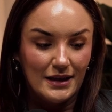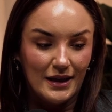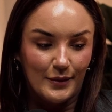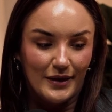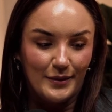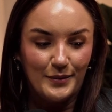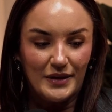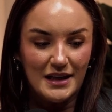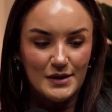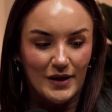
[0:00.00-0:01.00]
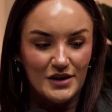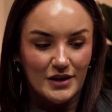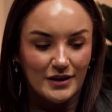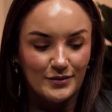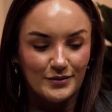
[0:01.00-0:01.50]
Anyway, last
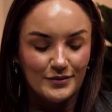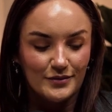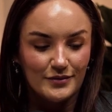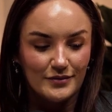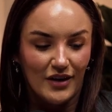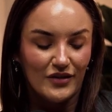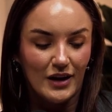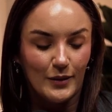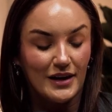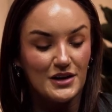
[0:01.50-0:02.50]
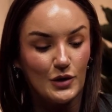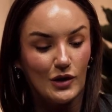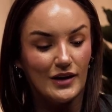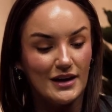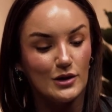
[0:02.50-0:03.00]
question. I feel like we could
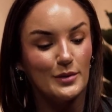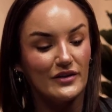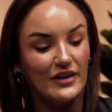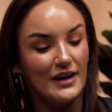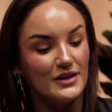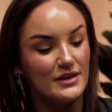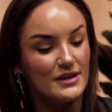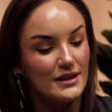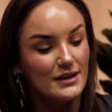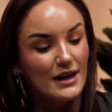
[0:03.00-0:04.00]
talk on that topic for ages.